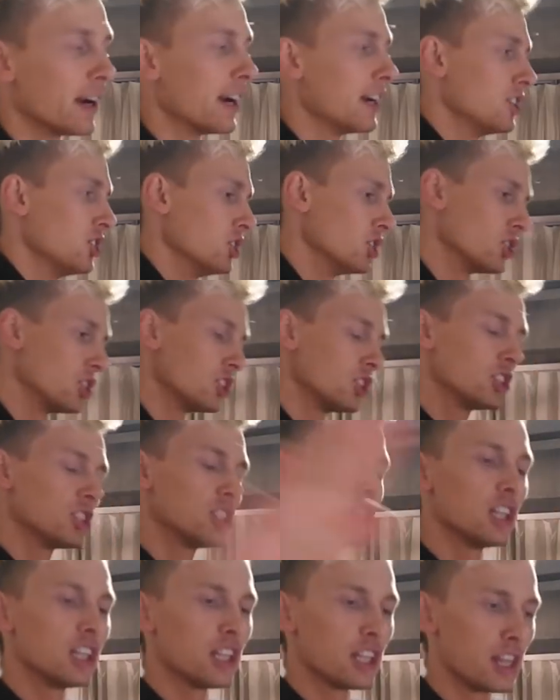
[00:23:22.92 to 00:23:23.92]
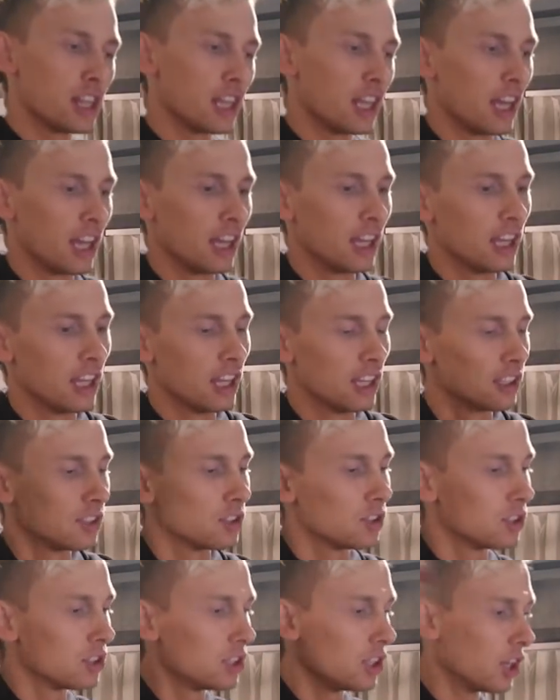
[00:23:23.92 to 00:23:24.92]
ranch is still a thing,
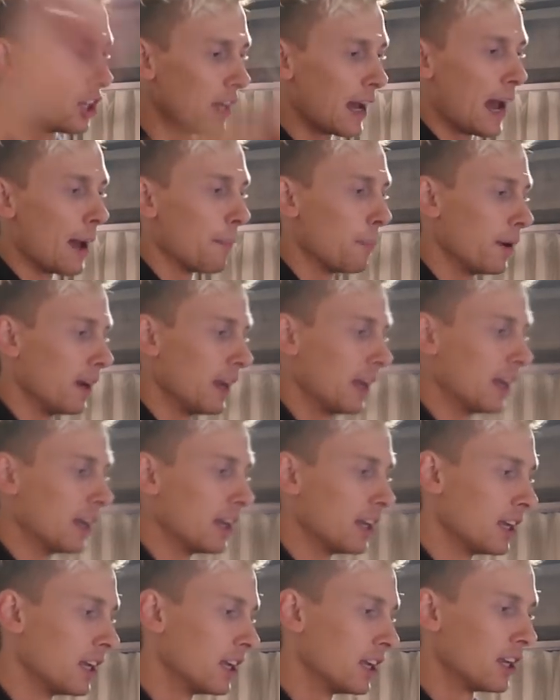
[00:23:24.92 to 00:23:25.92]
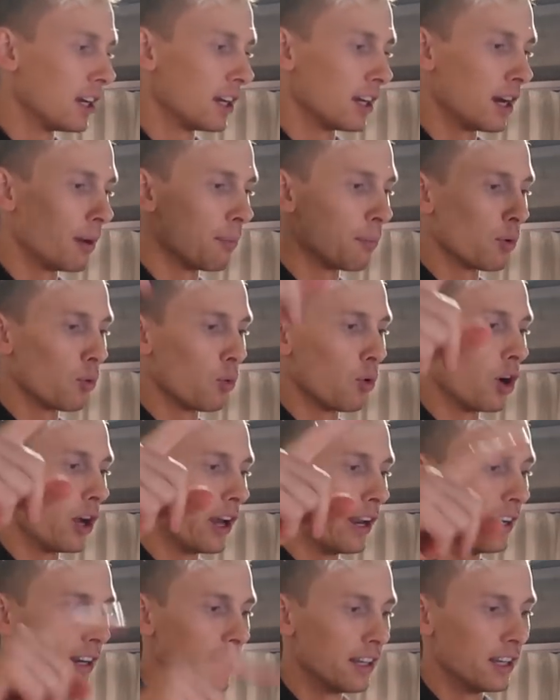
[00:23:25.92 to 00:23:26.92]
still happening. Number
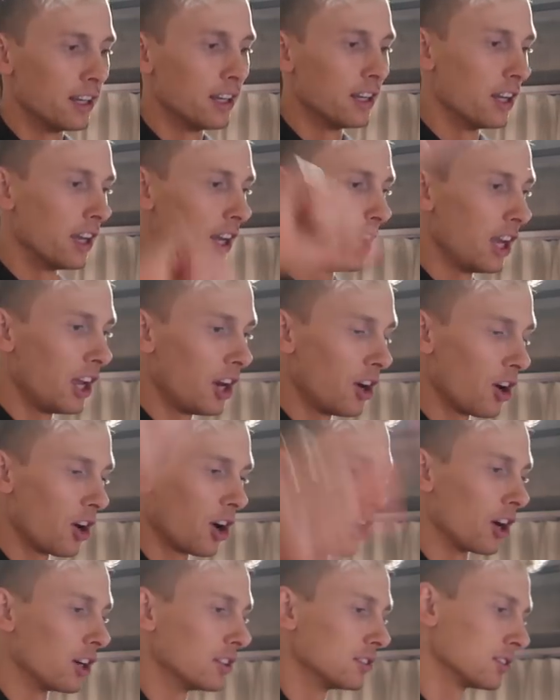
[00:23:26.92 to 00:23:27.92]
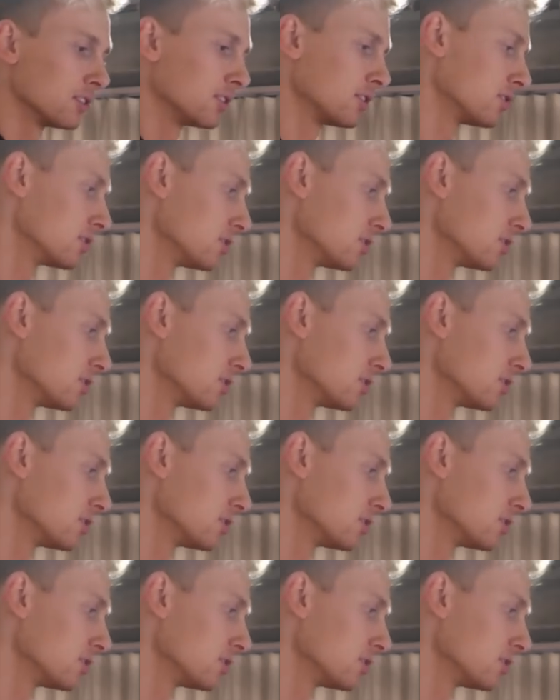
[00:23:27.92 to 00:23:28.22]
one in our hearts.